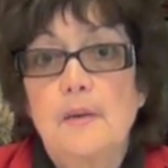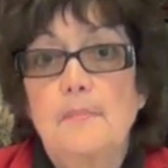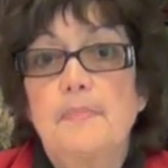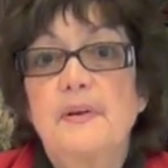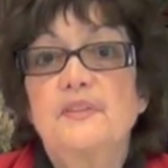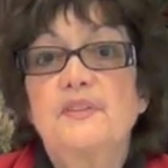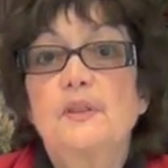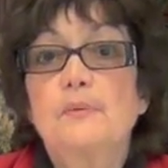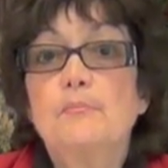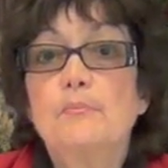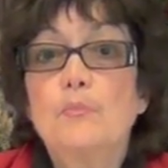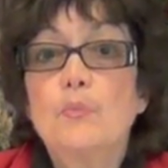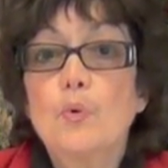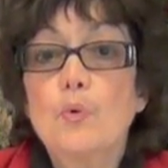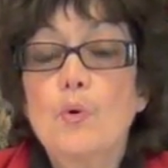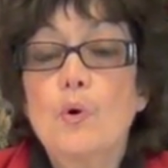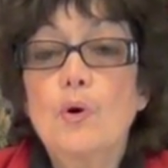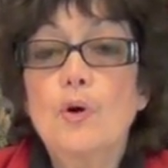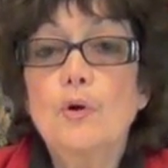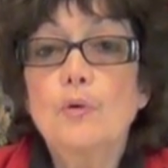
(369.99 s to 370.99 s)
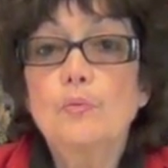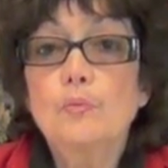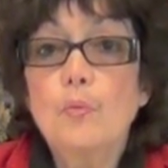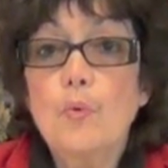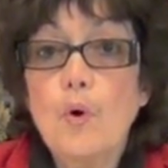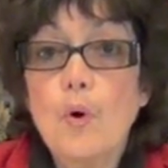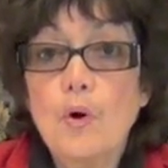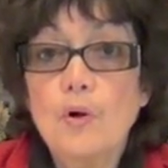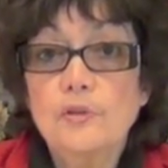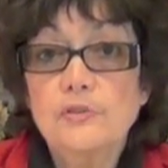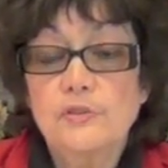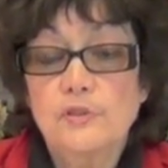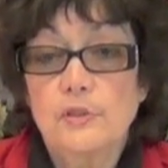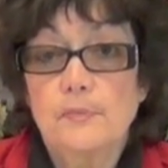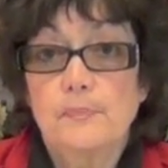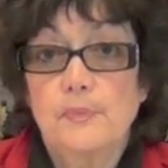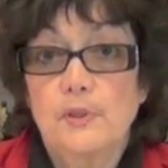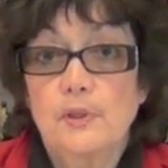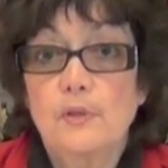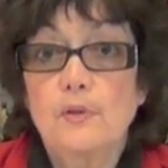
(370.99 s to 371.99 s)
But the more walls
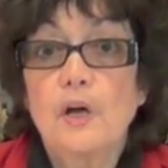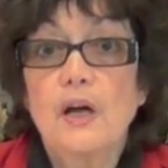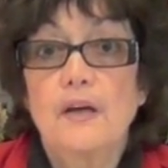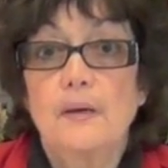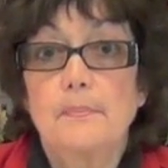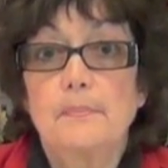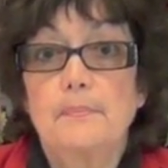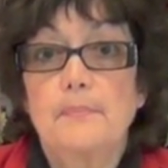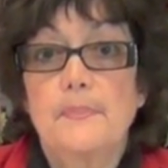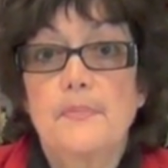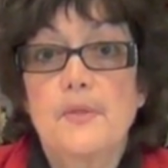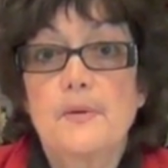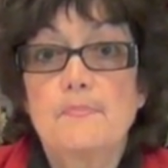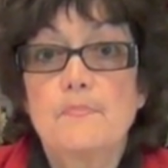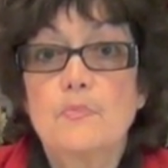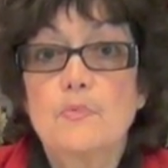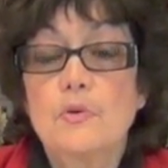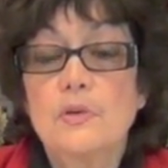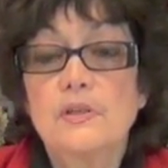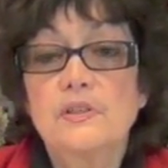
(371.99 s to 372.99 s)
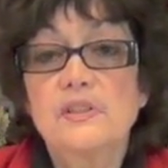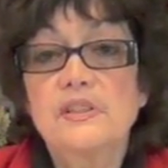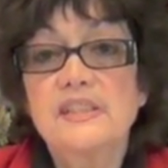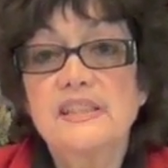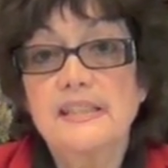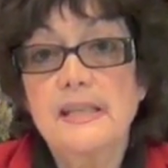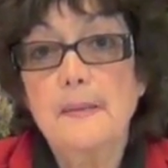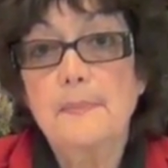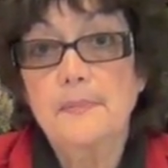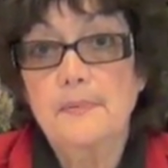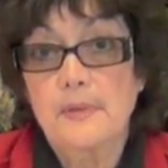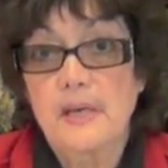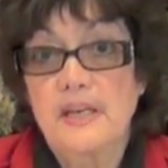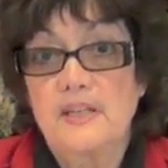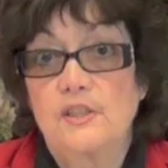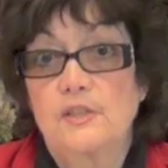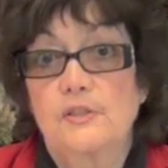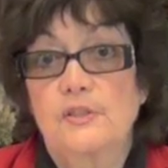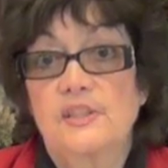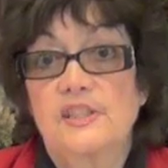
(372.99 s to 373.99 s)
you put up, the more you
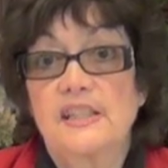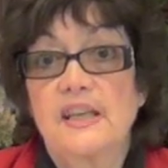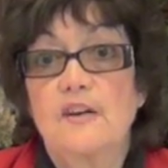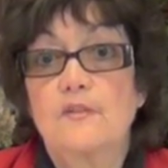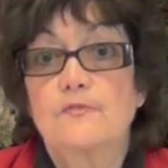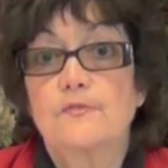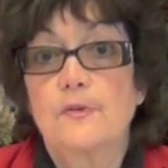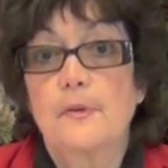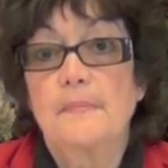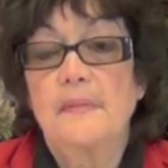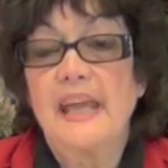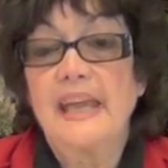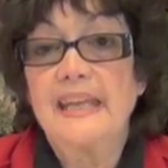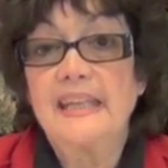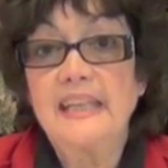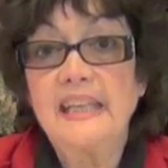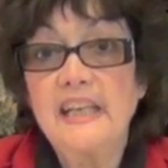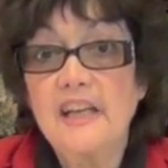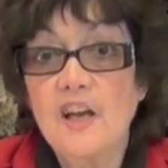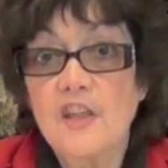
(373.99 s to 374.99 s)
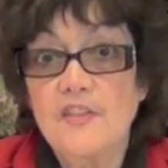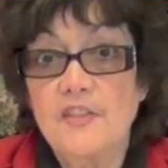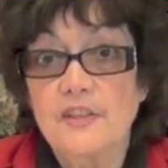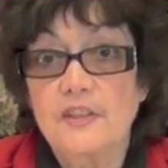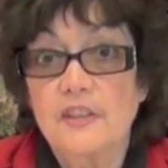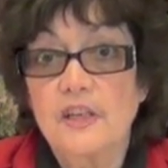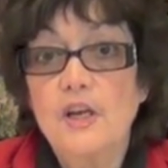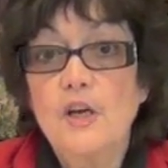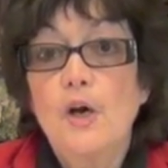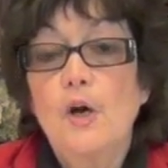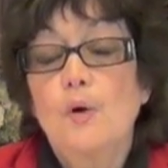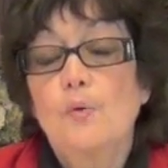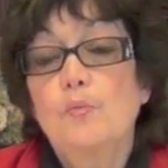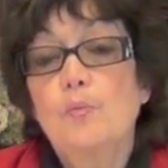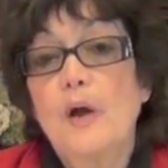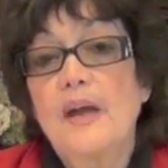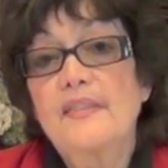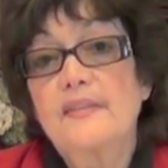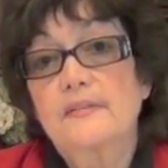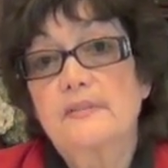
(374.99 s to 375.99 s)
separate yourself from any other,
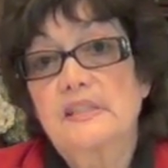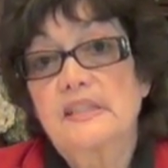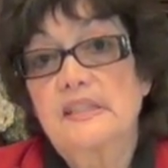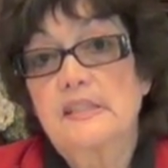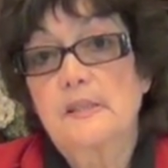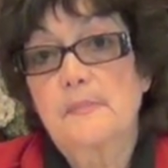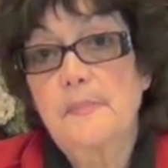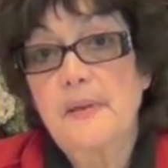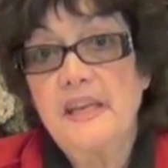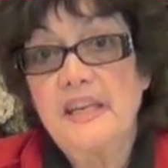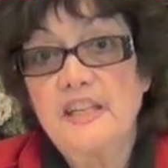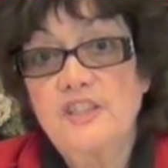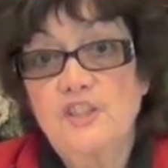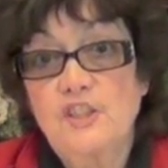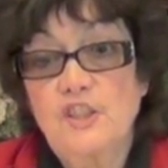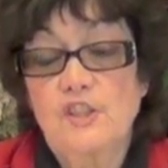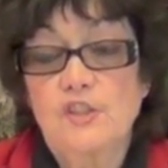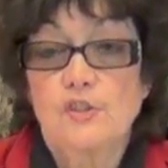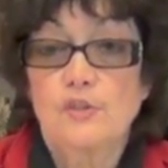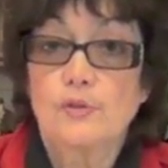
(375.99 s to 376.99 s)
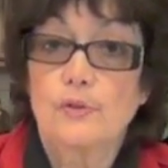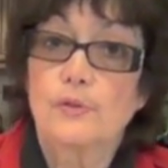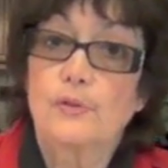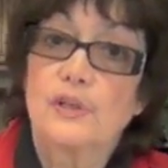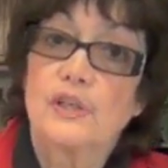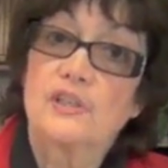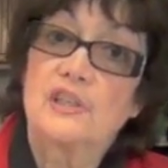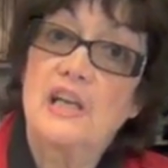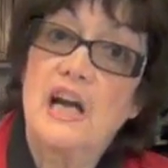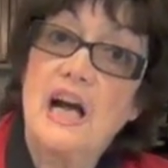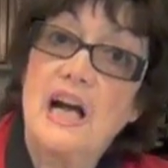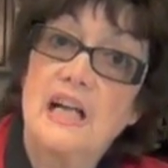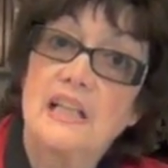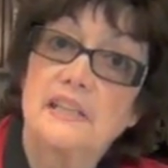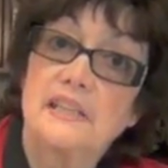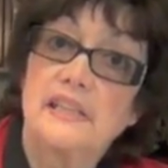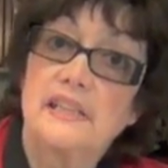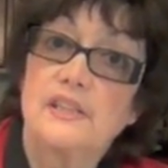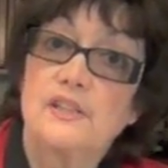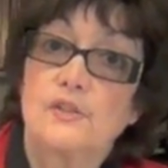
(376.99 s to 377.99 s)
whether it's the patients or your
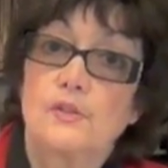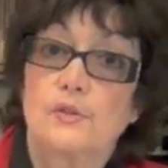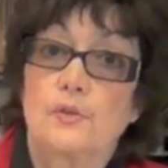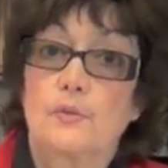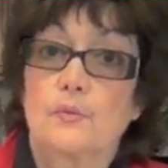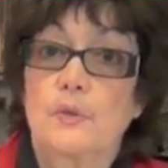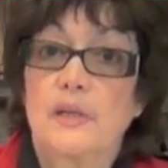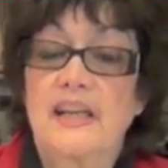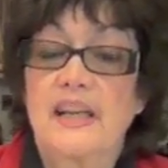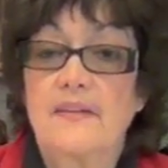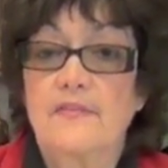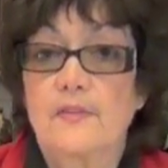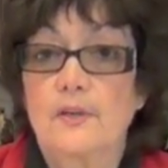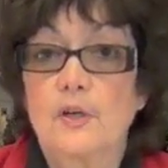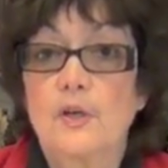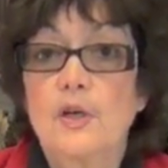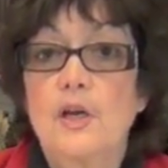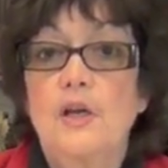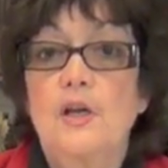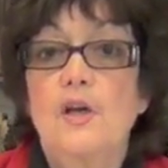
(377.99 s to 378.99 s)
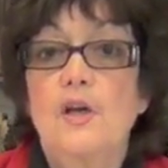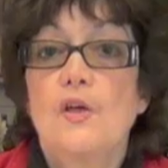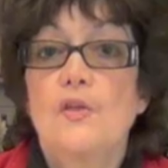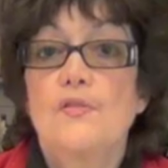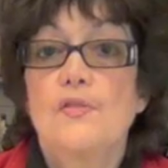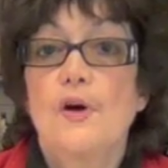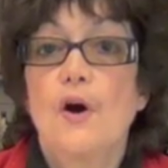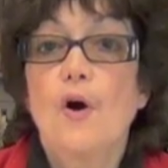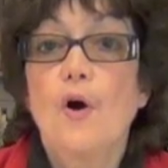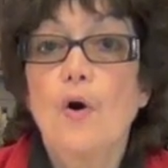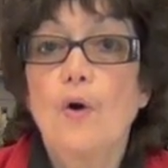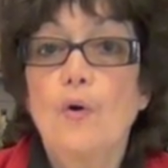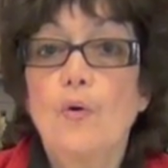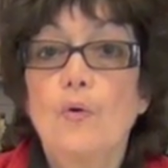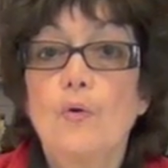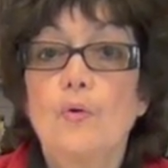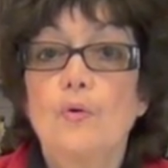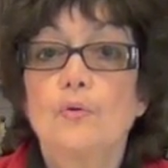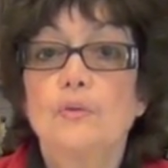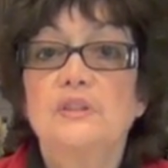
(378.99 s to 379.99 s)
colleagues or whatever, the
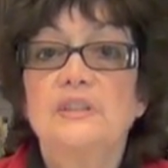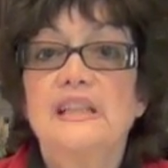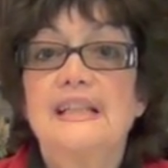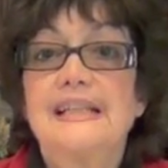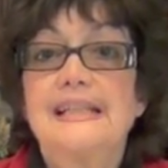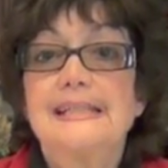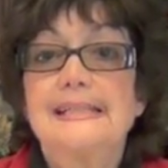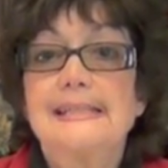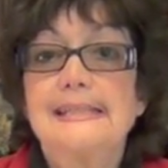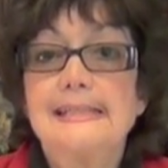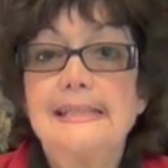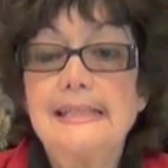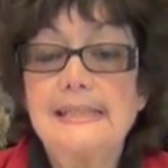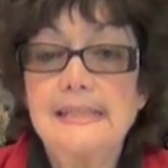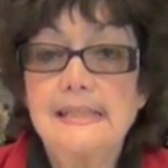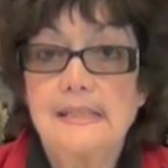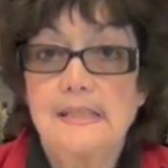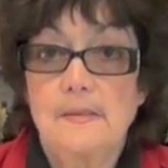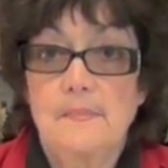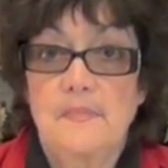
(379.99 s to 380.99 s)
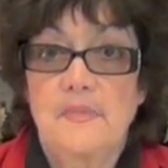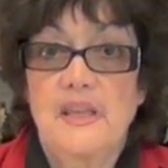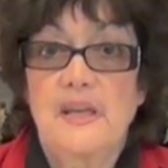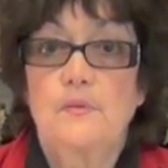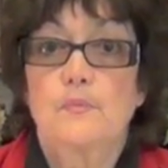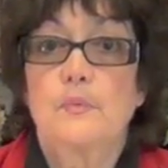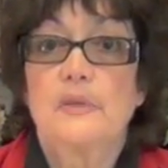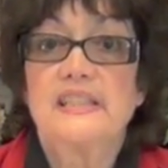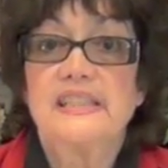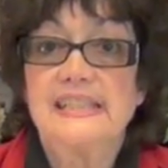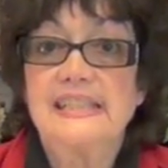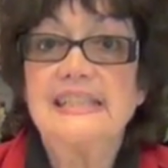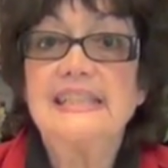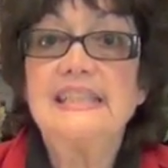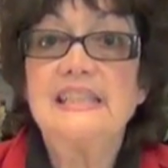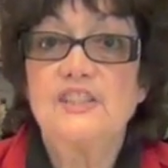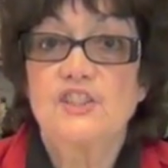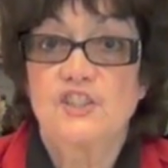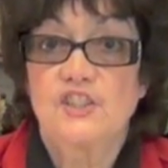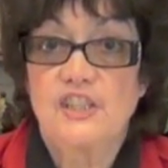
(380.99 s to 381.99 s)
whole system that we
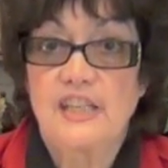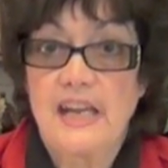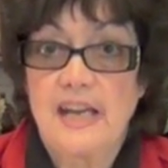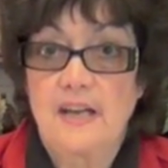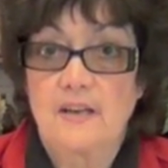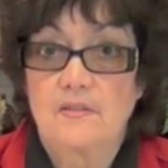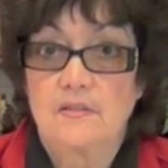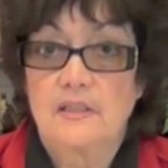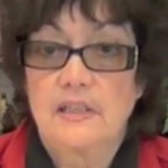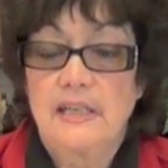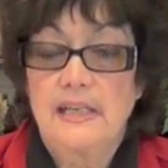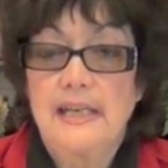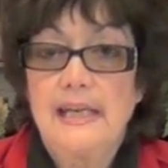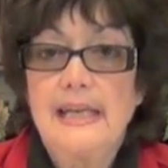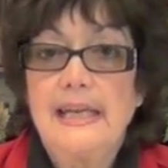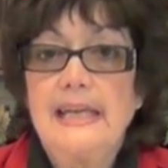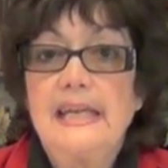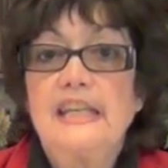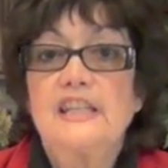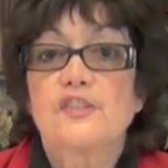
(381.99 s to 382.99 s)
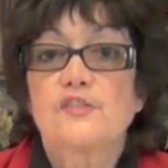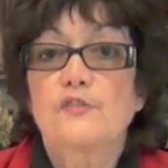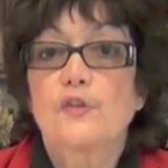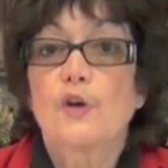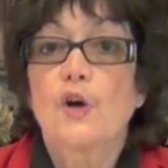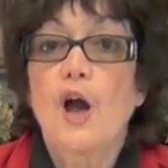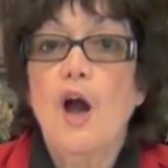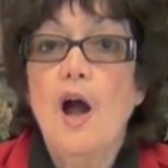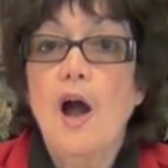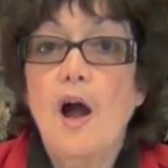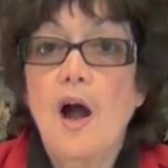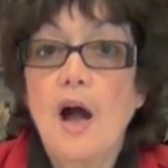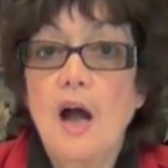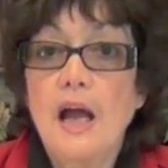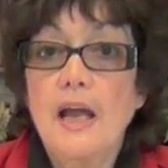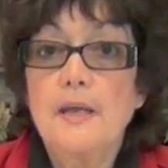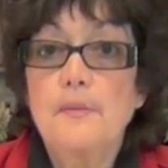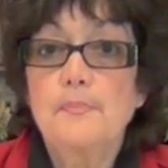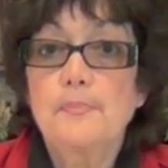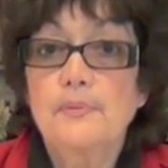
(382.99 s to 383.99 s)
teach now is for
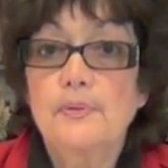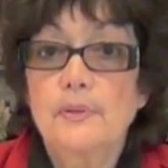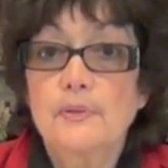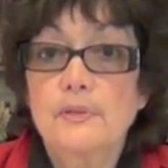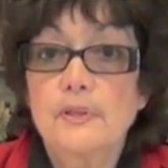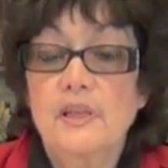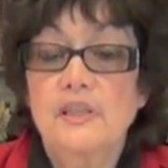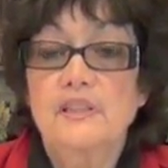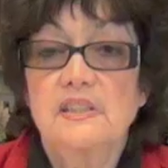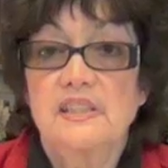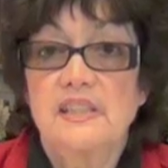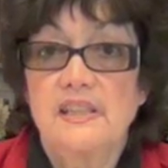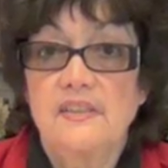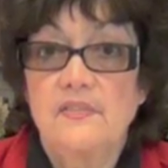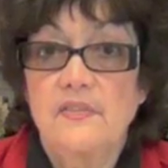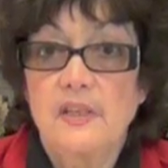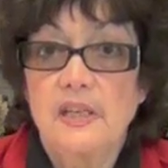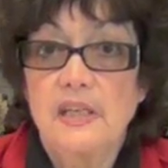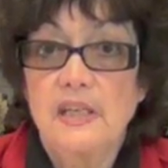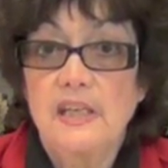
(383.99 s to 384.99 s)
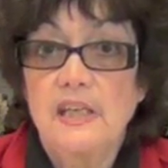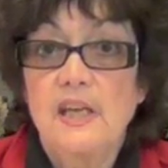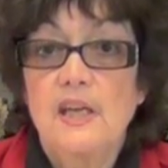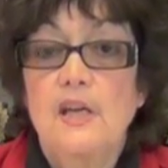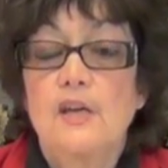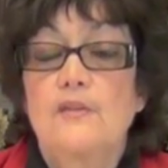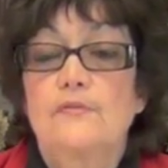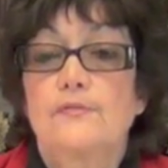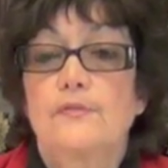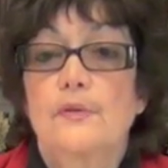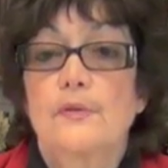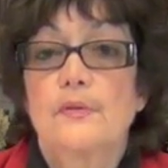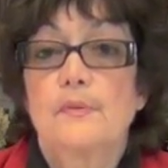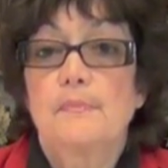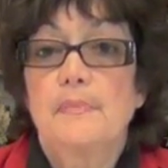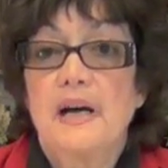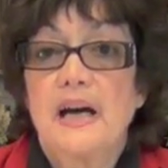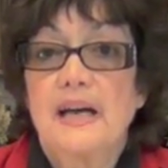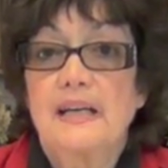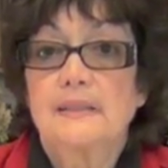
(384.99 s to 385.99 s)
high productivity, for the
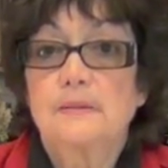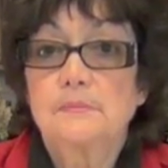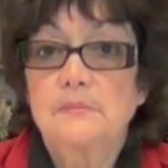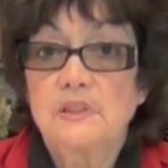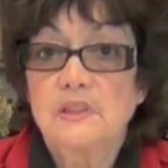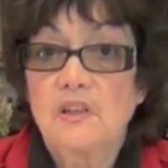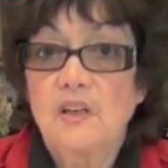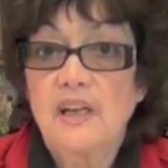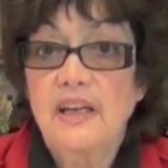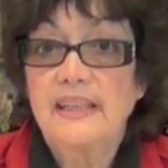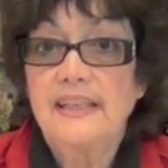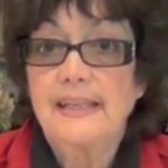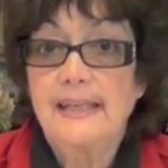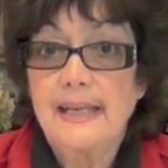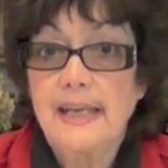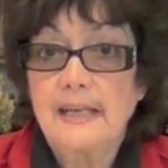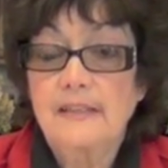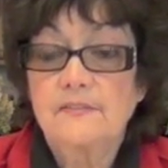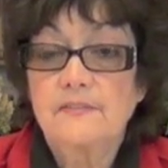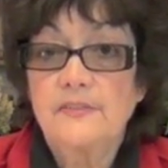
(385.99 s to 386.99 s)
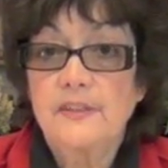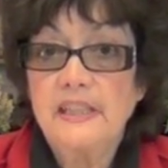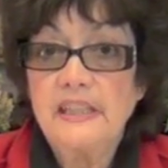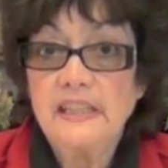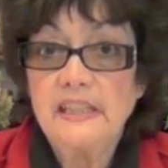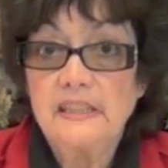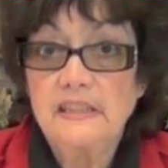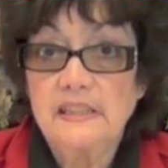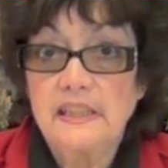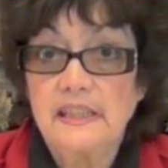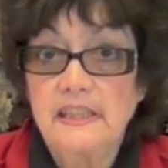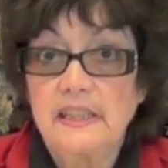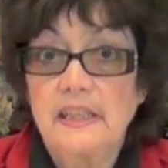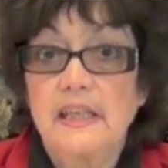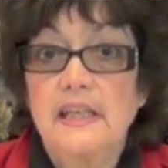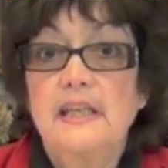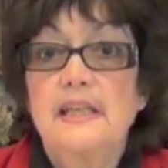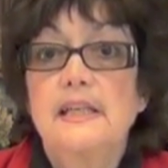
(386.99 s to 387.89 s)
bottom line, not for healing.